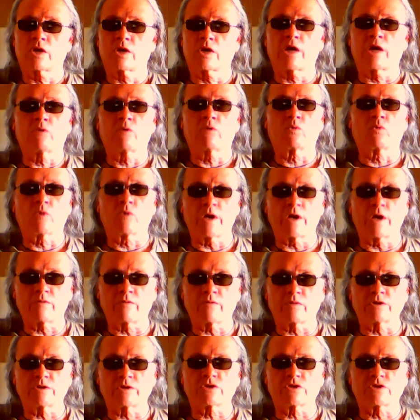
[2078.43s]
and
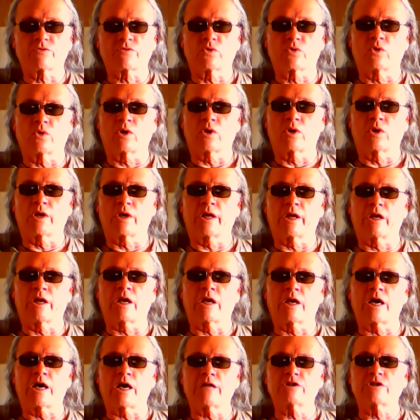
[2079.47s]
reverence for, and
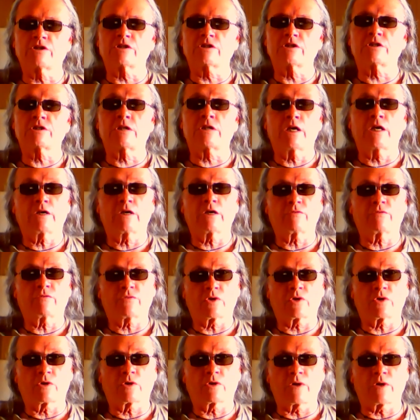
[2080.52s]
not just take it
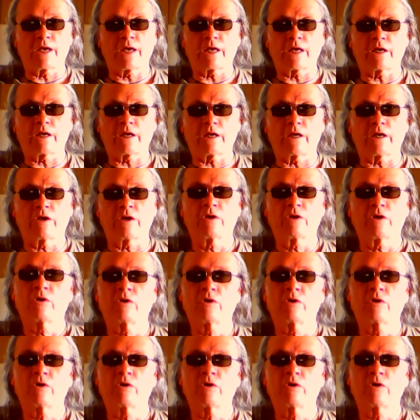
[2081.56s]
for granted